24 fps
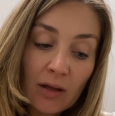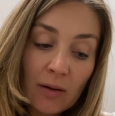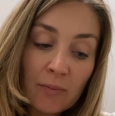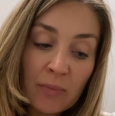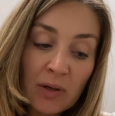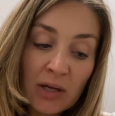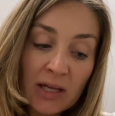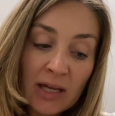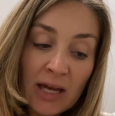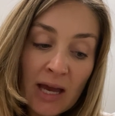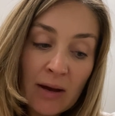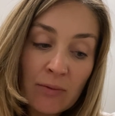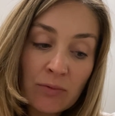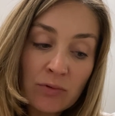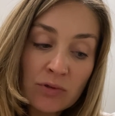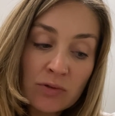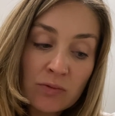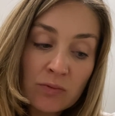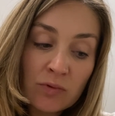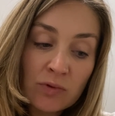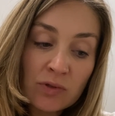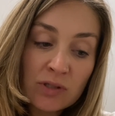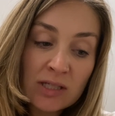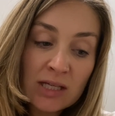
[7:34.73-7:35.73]
But yeah,
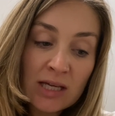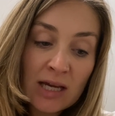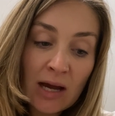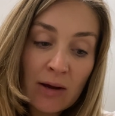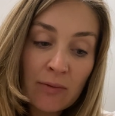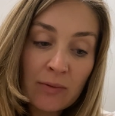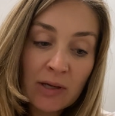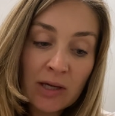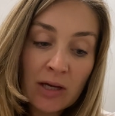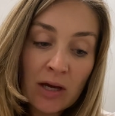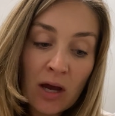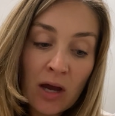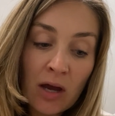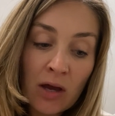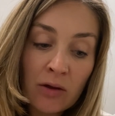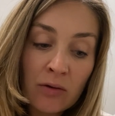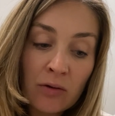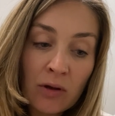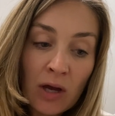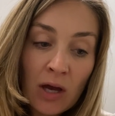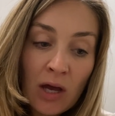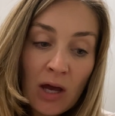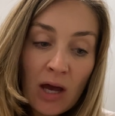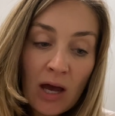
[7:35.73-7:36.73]
we'll see how we go.
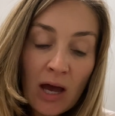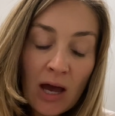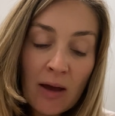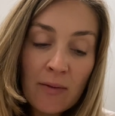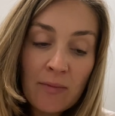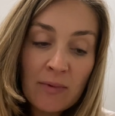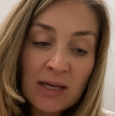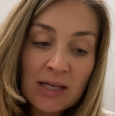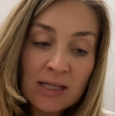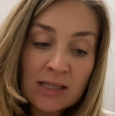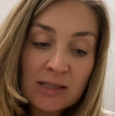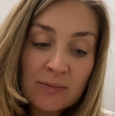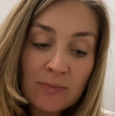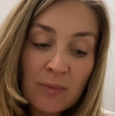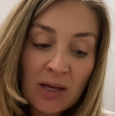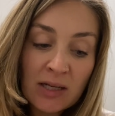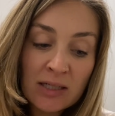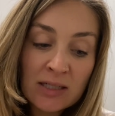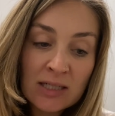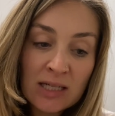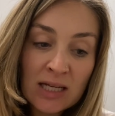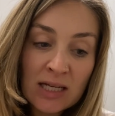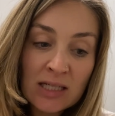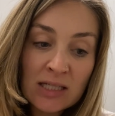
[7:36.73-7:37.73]
It's
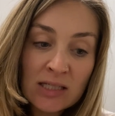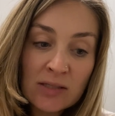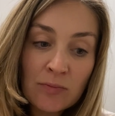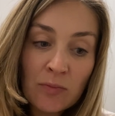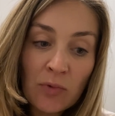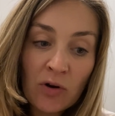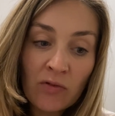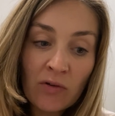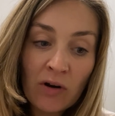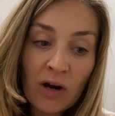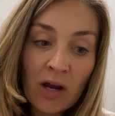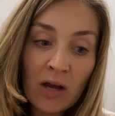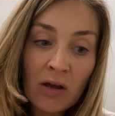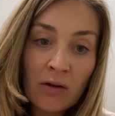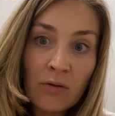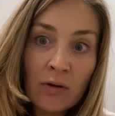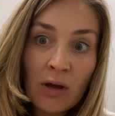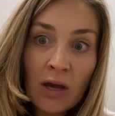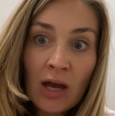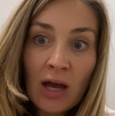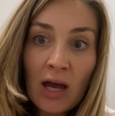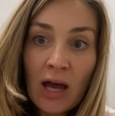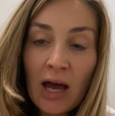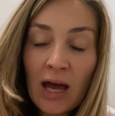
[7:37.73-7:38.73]
Monday tomorrow,
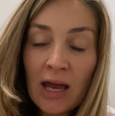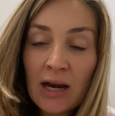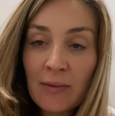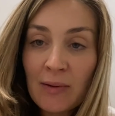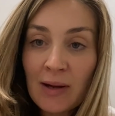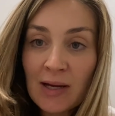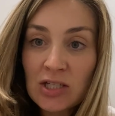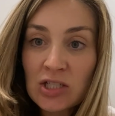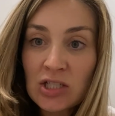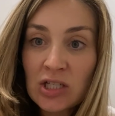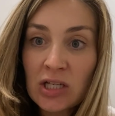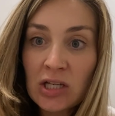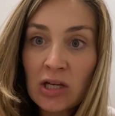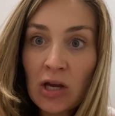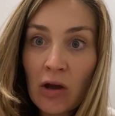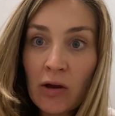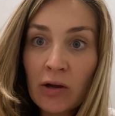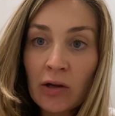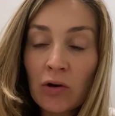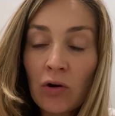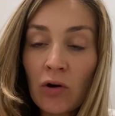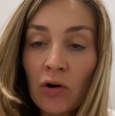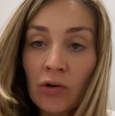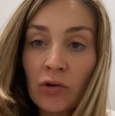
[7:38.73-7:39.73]
and I'm actually
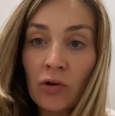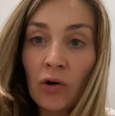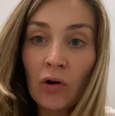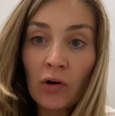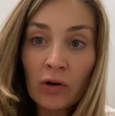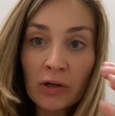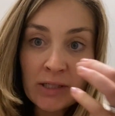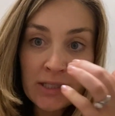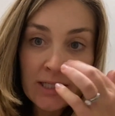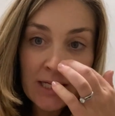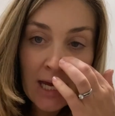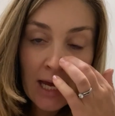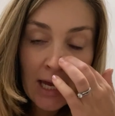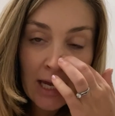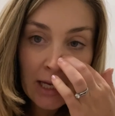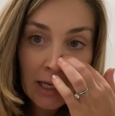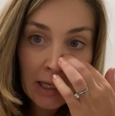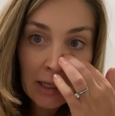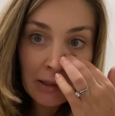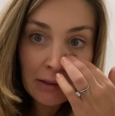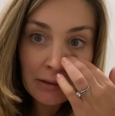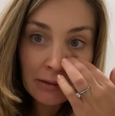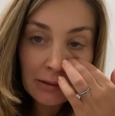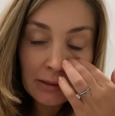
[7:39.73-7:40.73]
going on
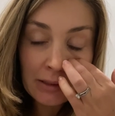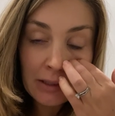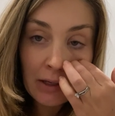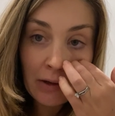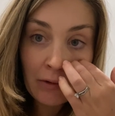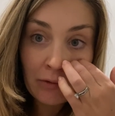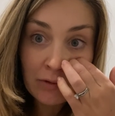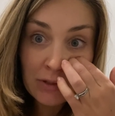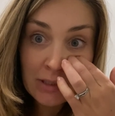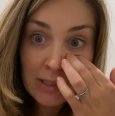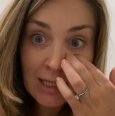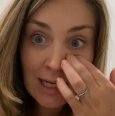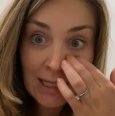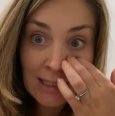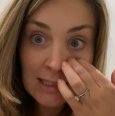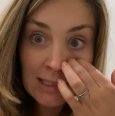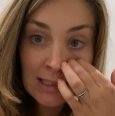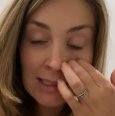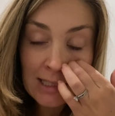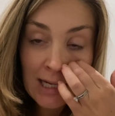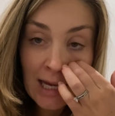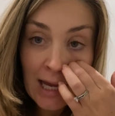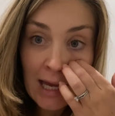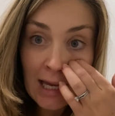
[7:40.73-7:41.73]
holiday on
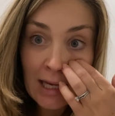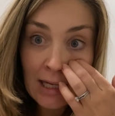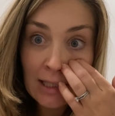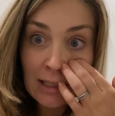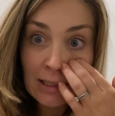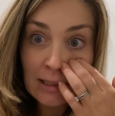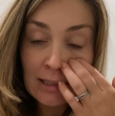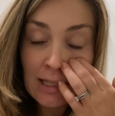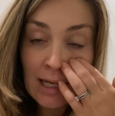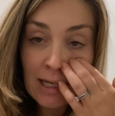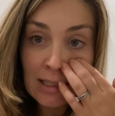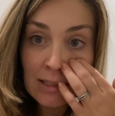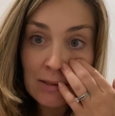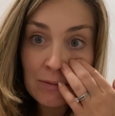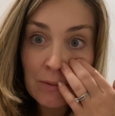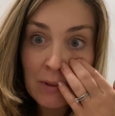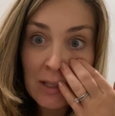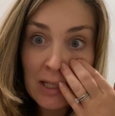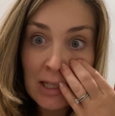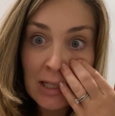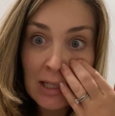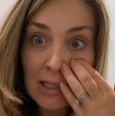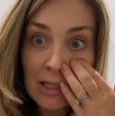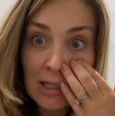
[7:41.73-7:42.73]
Saturday next
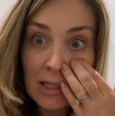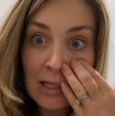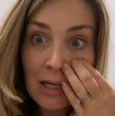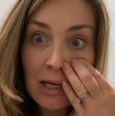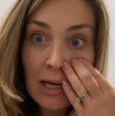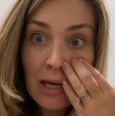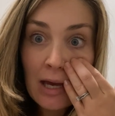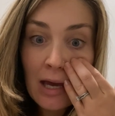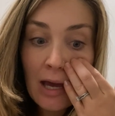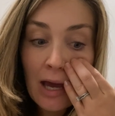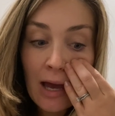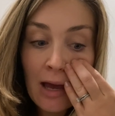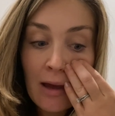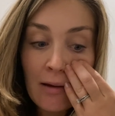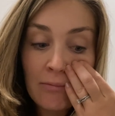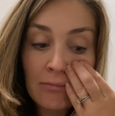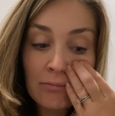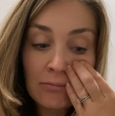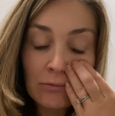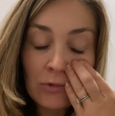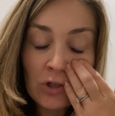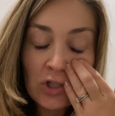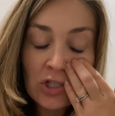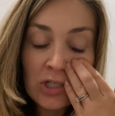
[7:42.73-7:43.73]
week,
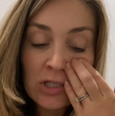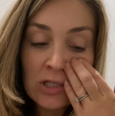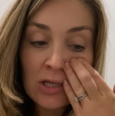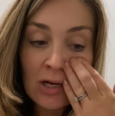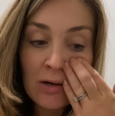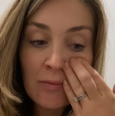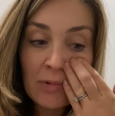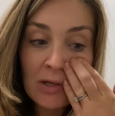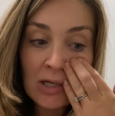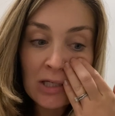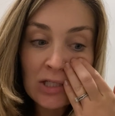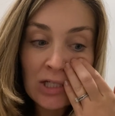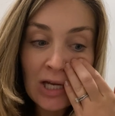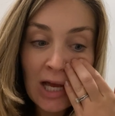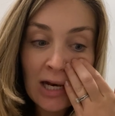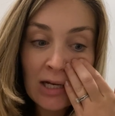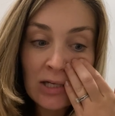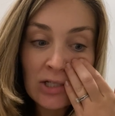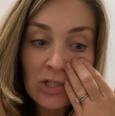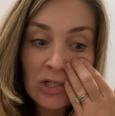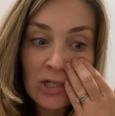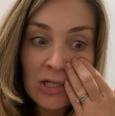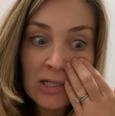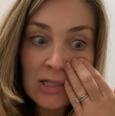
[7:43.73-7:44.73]
which is going to be a
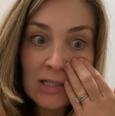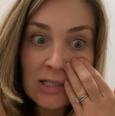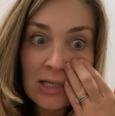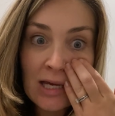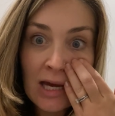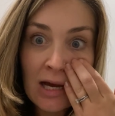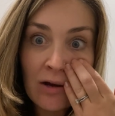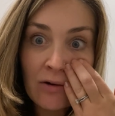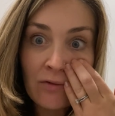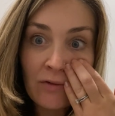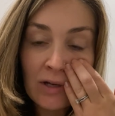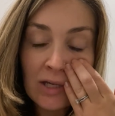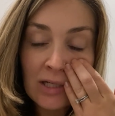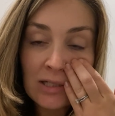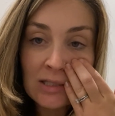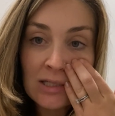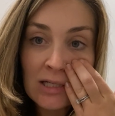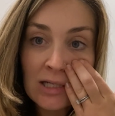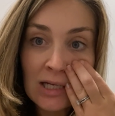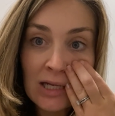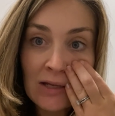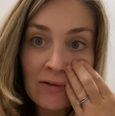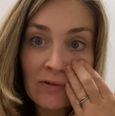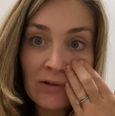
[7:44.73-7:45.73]
challenge in itself. I
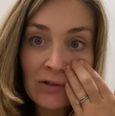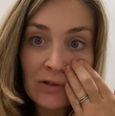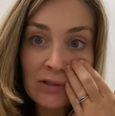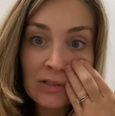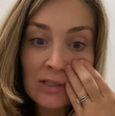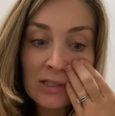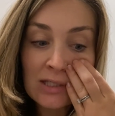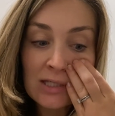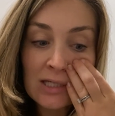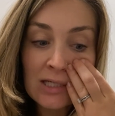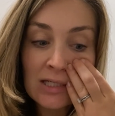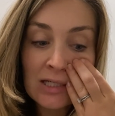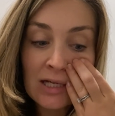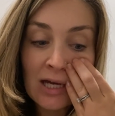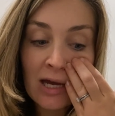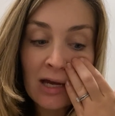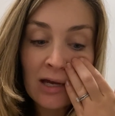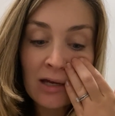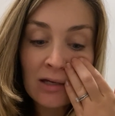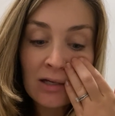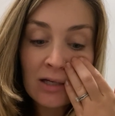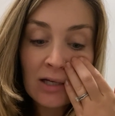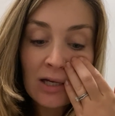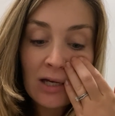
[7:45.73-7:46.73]
didn't even
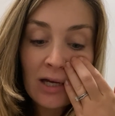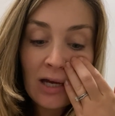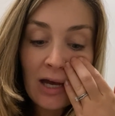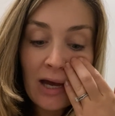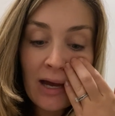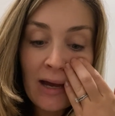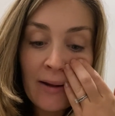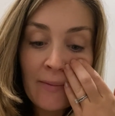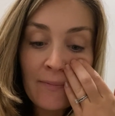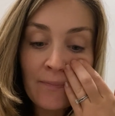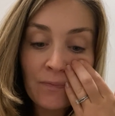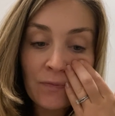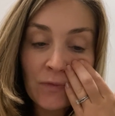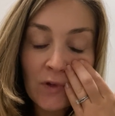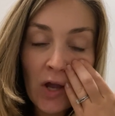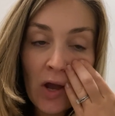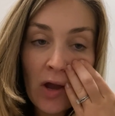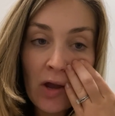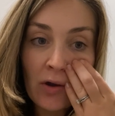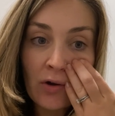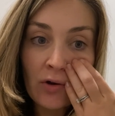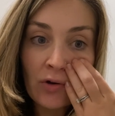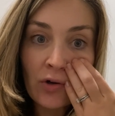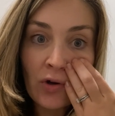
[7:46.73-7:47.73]
consider
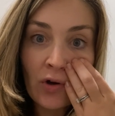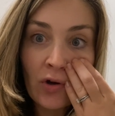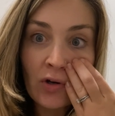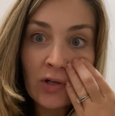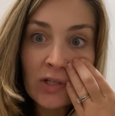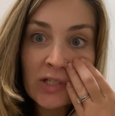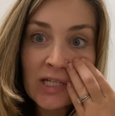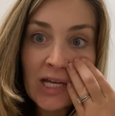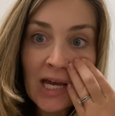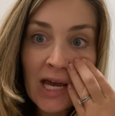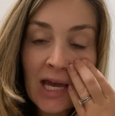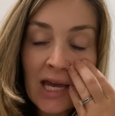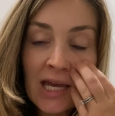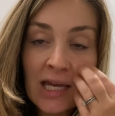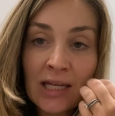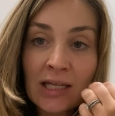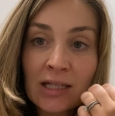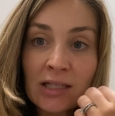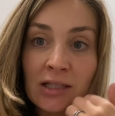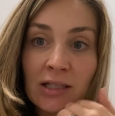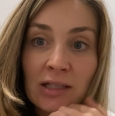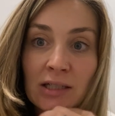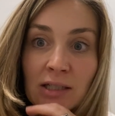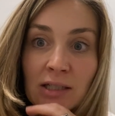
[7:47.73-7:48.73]
going on holiday